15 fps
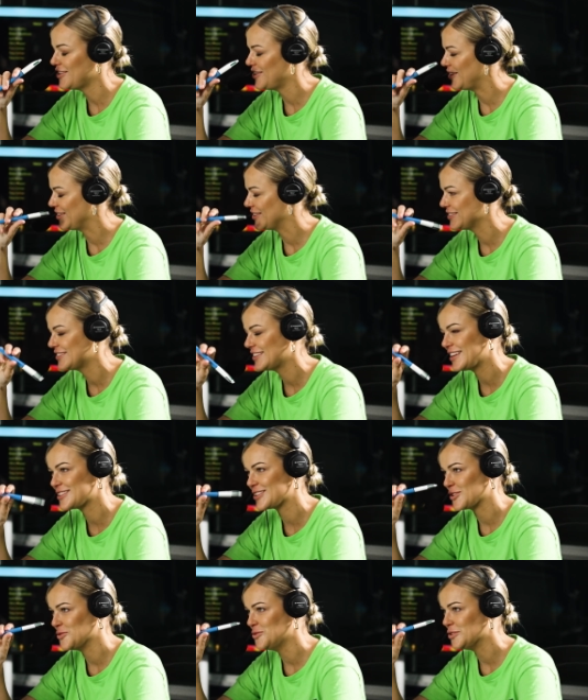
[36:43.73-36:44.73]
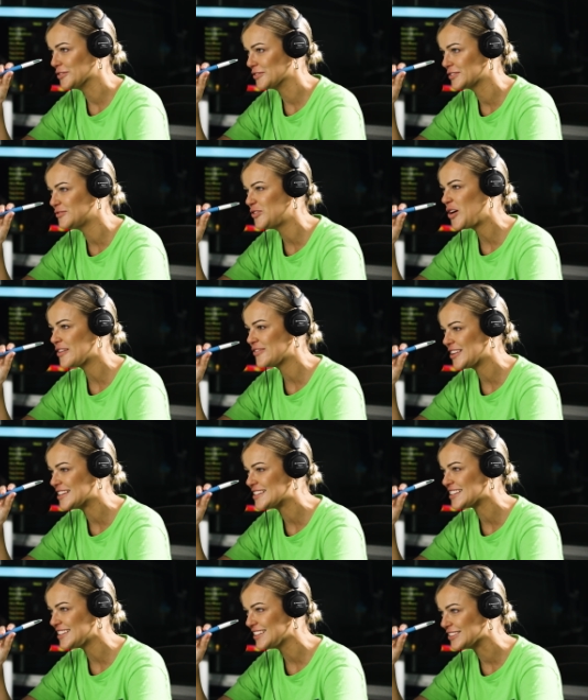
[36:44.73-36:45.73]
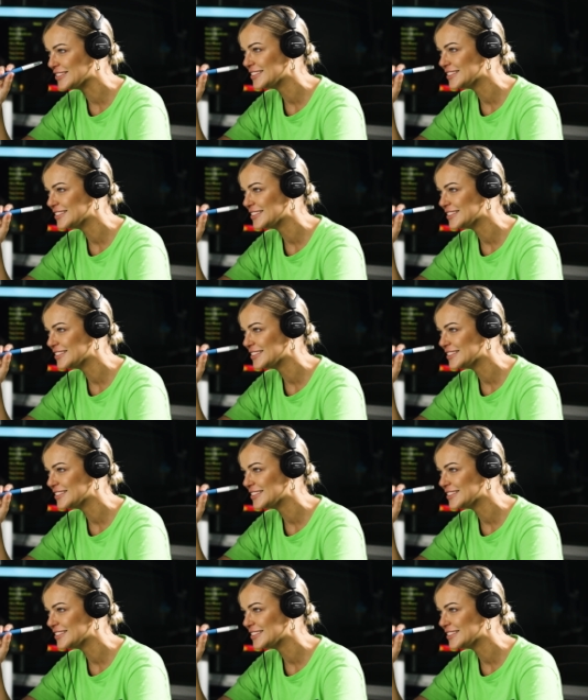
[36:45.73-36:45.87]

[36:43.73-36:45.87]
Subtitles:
Oh, that's an oofed. 5-year deal.